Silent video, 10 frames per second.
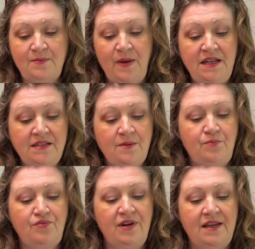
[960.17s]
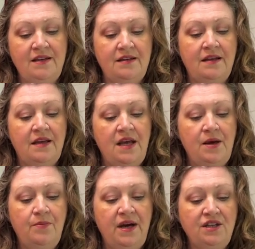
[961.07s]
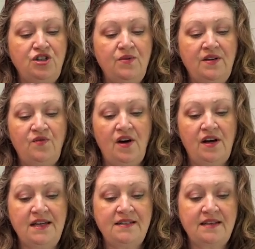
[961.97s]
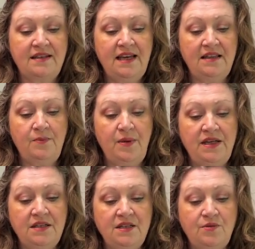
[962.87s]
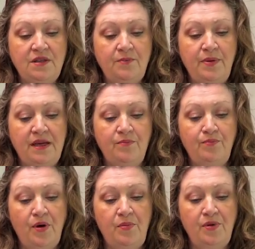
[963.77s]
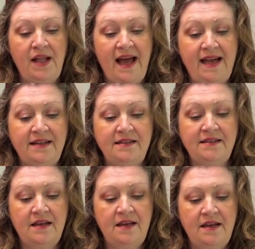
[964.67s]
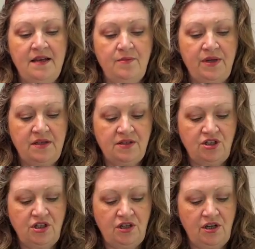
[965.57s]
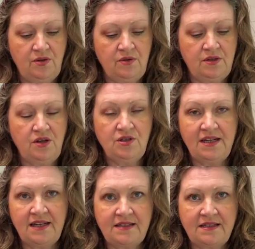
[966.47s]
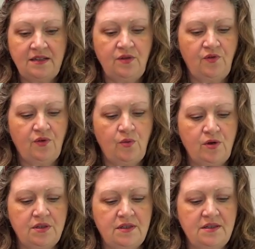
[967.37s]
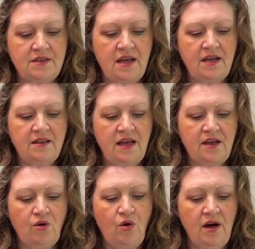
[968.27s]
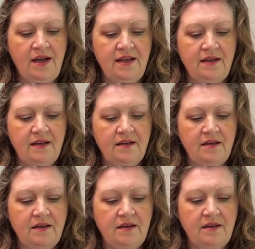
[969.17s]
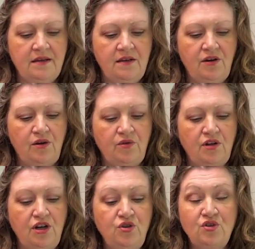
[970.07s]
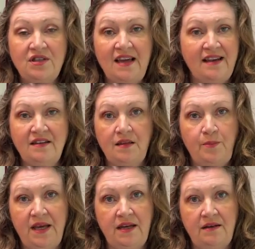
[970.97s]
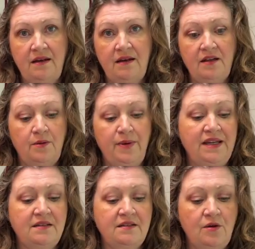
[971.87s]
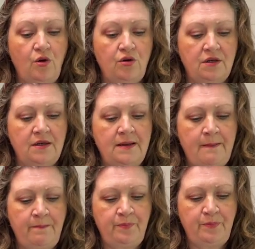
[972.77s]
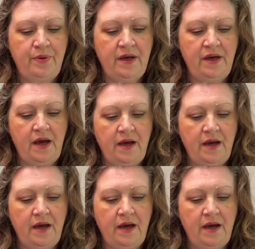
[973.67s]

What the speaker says: Pins are brilliant, but I do advise get the pins with the big bobble heads, because you know those little silver ones, they're quite, you know, you lose the end of the pin and the pin's gone. But